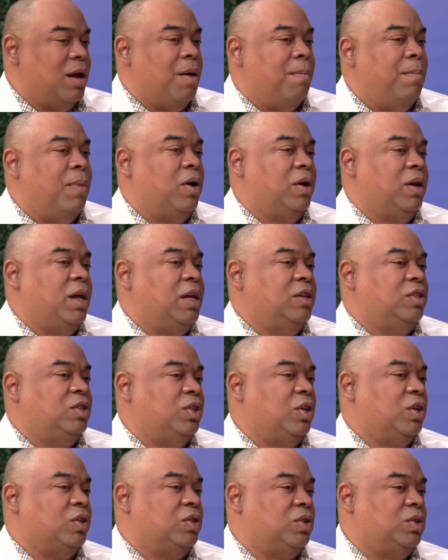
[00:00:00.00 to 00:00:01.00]
But it's
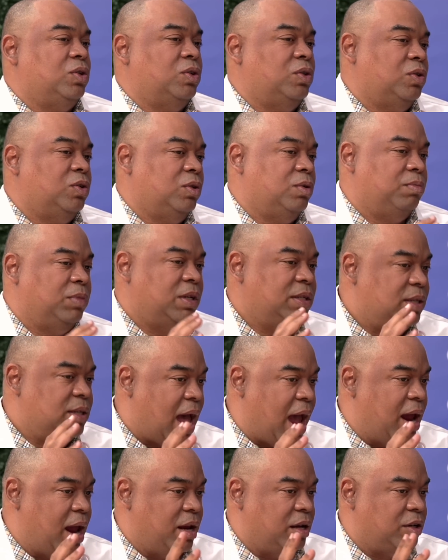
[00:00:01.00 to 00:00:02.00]
just to
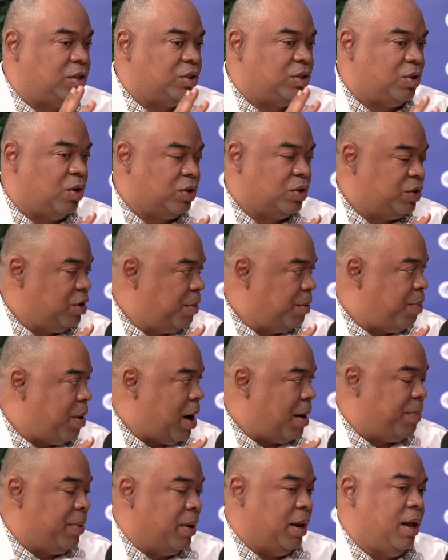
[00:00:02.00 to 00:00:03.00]
design it, structure it
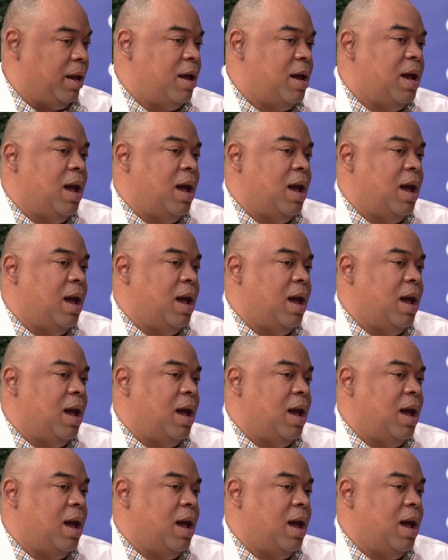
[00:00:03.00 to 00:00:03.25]
properly.